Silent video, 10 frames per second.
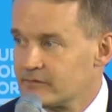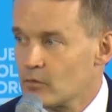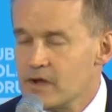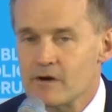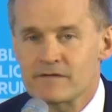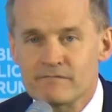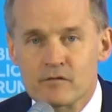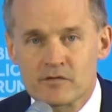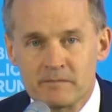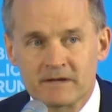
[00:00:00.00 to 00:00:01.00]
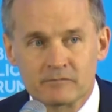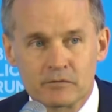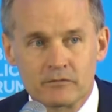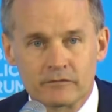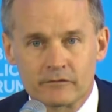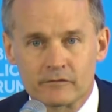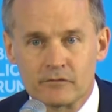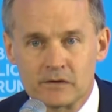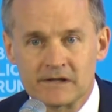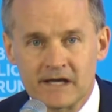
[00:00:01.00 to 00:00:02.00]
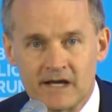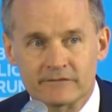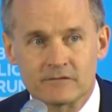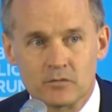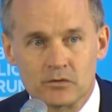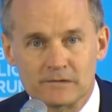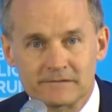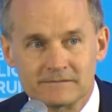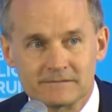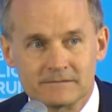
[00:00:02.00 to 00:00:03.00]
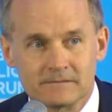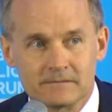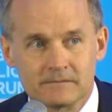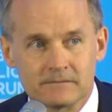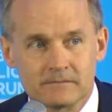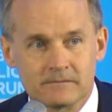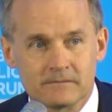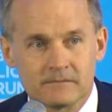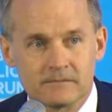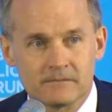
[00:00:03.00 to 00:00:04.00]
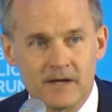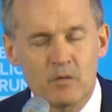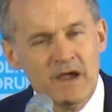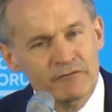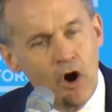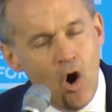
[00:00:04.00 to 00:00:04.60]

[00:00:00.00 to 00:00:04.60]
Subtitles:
we are the 4th biggest producers of oil and gas in the world. Mm-hmm. We have to